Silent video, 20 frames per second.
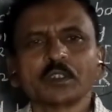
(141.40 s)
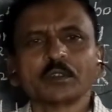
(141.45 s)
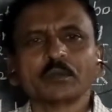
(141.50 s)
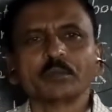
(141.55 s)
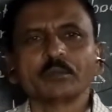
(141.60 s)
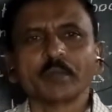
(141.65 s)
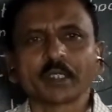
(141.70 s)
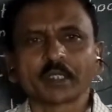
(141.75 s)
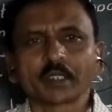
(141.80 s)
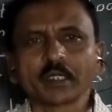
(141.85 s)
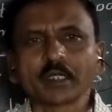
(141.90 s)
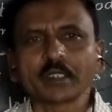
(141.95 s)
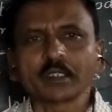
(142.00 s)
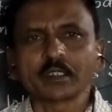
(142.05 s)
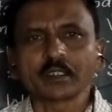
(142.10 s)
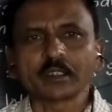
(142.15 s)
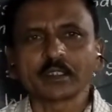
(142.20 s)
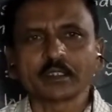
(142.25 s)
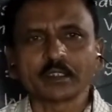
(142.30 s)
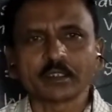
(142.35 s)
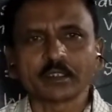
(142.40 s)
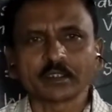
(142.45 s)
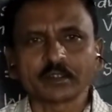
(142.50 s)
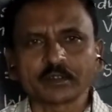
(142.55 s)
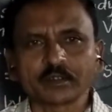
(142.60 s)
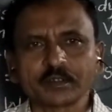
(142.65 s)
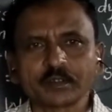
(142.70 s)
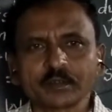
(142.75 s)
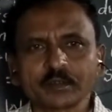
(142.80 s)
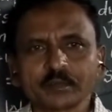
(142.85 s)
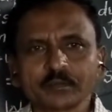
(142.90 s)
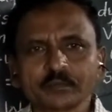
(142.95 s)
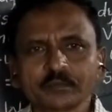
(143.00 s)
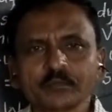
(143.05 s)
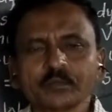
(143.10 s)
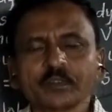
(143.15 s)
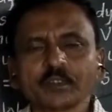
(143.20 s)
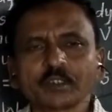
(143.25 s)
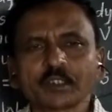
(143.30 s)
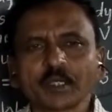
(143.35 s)
mechanical energy,
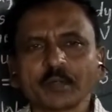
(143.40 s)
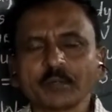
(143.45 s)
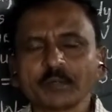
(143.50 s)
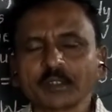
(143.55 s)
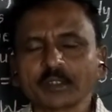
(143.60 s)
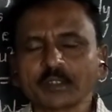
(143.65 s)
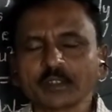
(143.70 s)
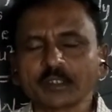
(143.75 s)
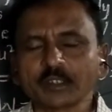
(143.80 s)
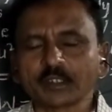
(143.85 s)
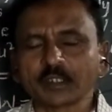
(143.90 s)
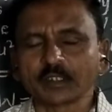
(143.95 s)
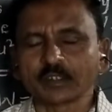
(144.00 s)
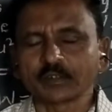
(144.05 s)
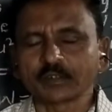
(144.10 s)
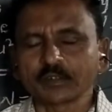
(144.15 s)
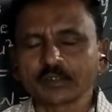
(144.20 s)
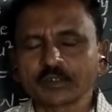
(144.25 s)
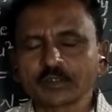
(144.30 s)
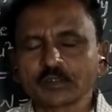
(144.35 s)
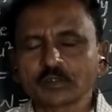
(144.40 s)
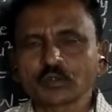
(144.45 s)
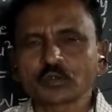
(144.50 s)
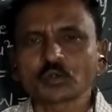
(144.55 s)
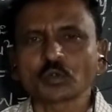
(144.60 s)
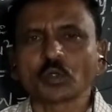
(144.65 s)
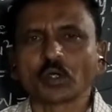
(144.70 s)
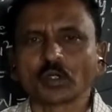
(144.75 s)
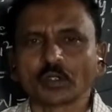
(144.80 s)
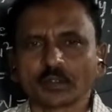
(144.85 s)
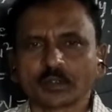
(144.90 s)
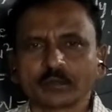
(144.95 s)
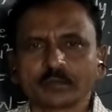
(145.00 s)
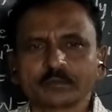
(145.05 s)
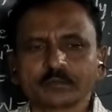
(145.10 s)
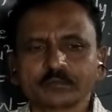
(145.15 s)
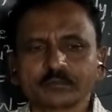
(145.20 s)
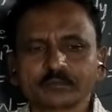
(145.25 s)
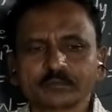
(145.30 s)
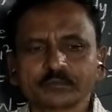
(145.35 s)
chemical energy, so on.
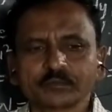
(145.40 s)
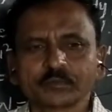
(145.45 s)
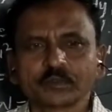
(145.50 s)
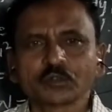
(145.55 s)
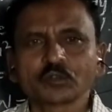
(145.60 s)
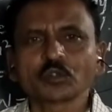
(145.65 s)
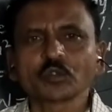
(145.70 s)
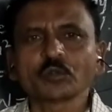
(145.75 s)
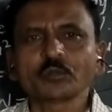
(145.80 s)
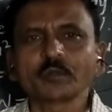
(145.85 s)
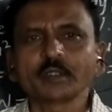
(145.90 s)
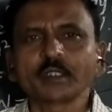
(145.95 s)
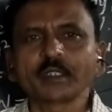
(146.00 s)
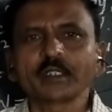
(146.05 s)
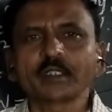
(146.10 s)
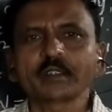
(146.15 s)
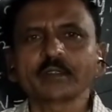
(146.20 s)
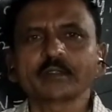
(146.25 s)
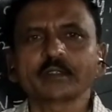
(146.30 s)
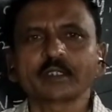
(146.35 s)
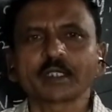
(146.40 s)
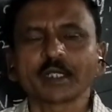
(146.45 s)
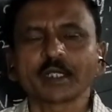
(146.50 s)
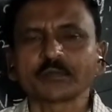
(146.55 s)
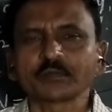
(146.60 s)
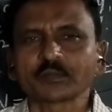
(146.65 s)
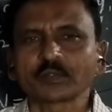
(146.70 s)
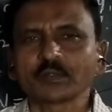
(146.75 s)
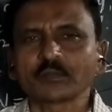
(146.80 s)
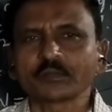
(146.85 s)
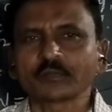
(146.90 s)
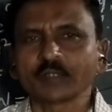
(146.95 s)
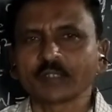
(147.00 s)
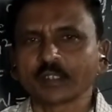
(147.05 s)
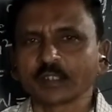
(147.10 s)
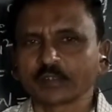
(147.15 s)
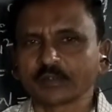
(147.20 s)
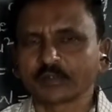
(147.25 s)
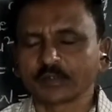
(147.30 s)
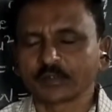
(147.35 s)
So many types of
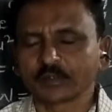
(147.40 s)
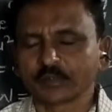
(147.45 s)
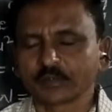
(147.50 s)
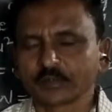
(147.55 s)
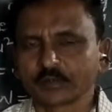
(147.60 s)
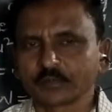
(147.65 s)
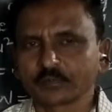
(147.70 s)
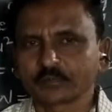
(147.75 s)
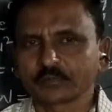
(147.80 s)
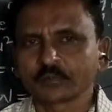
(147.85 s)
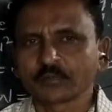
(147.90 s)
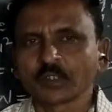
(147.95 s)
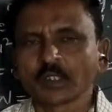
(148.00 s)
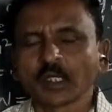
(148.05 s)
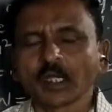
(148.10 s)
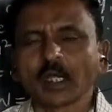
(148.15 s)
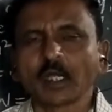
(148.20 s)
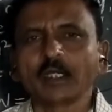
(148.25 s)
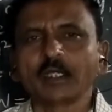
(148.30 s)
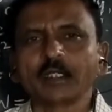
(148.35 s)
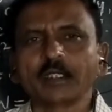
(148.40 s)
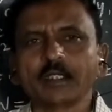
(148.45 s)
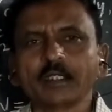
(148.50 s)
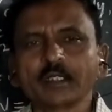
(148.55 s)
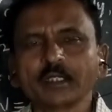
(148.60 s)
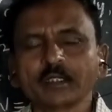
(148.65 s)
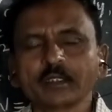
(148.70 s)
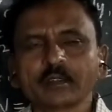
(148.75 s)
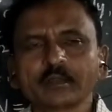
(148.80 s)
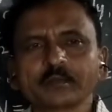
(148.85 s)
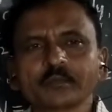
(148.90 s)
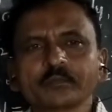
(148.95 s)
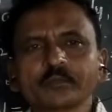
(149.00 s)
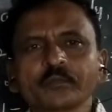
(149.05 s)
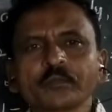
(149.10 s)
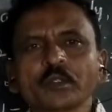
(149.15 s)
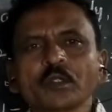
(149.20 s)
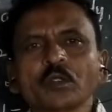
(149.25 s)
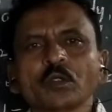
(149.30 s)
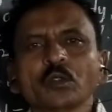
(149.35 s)
energies. And here
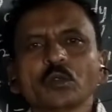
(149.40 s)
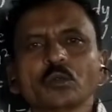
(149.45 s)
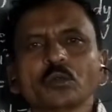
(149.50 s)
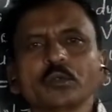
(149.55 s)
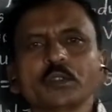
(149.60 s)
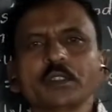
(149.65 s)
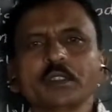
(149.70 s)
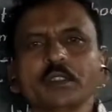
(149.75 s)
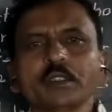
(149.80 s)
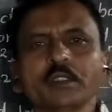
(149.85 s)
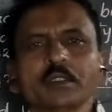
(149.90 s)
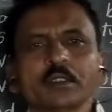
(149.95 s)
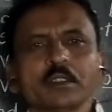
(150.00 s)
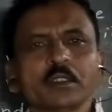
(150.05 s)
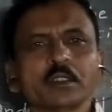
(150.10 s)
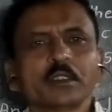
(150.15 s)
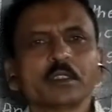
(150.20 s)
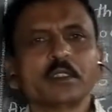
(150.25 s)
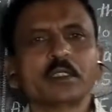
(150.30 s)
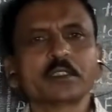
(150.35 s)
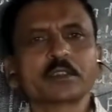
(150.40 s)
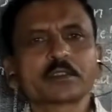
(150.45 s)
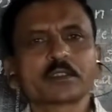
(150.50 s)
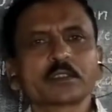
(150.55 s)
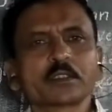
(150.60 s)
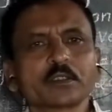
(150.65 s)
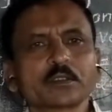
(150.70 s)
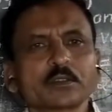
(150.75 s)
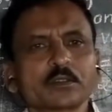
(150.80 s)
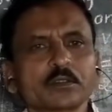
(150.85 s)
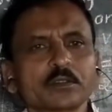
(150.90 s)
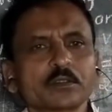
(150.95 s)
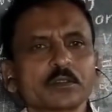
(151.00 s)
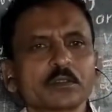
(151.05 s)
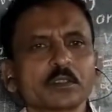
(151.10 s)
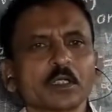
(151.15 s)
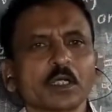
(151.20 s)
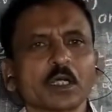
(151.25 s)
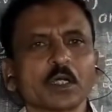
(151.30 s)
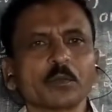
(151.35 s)
we discuss
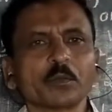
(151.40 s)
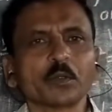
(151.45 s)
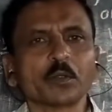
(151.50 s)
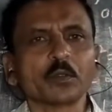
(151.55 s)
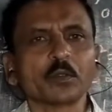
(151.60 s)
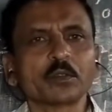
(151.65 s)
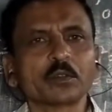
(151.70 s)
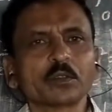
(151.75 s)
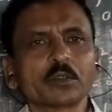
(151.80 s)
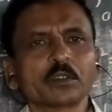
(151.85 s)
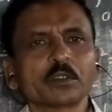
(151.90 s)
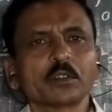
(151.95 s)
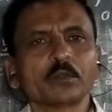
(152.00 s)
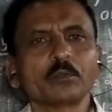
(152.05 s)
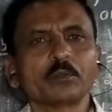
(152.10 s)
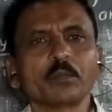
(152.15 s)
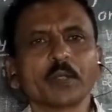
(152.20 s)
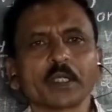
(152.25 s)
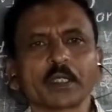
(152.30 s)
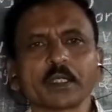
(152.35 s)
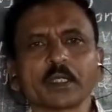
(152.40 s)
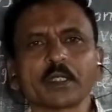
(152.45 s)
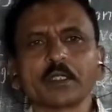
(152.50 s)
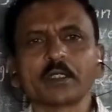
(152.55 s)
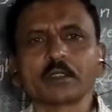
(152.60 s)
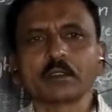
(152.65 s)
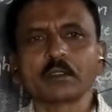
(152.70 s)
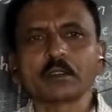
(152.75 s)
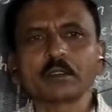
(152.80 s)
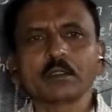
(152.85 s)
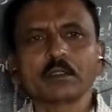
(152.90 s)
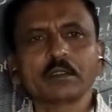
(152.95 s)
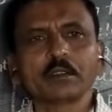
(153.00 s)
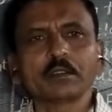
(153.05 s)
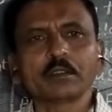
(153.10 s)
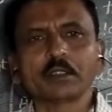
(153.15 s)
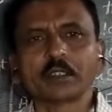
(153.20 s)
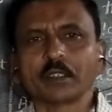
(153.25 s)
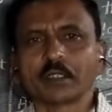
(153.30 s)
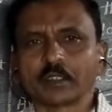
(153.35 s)
about mechanical
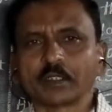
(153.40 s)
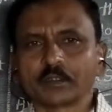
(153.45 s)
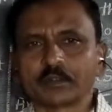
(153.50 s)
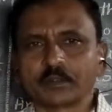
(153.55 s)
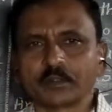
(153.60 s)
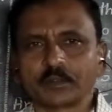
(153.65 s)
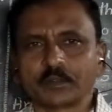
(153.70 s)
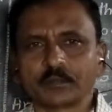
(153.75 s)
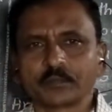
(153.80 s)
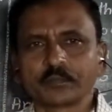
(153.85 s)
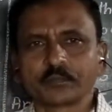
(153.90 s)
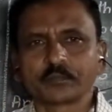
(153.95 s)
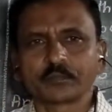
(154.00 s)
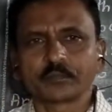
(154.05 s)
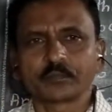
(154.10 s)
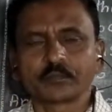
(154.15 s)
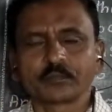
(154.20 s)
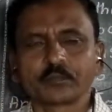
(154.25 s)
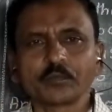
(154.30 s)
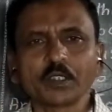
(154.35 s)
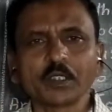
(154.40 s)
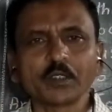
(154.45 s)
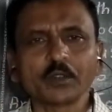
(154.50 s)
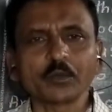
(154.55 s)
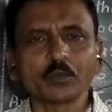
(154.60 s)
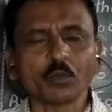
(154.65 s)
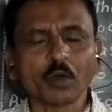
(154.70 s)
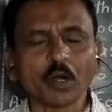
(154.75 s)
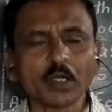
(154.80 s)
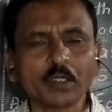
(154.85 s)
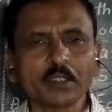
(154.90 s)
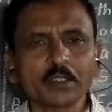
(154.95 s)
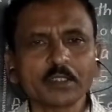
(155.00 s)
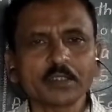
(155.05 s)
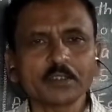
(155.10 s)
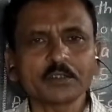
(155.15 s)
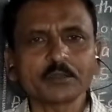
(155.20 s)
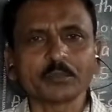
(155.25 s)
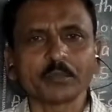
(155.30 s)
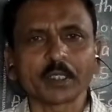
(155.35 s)
energy. Then what
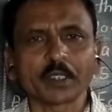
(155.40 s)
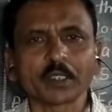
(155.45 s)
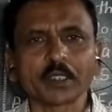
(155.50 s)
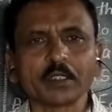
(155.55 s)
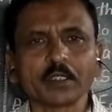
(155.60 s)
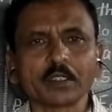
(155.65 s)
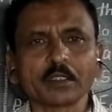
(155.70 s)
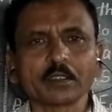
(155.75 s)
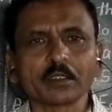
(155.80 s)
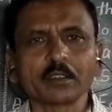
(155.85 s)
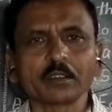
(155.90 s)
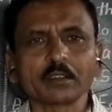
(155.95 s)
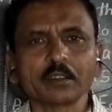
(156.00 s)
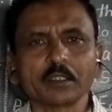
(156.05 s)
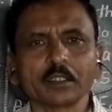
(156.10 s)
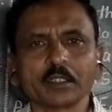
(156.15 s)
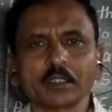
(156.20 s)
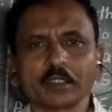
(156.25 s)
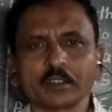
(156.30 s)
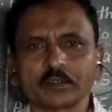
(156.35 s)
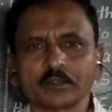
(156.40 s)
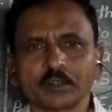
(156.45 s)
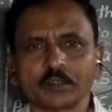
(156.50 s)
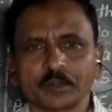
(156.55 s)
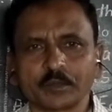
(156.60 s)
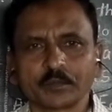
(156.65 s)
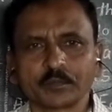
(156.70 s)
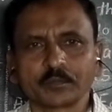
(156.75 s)
is mechanical energy?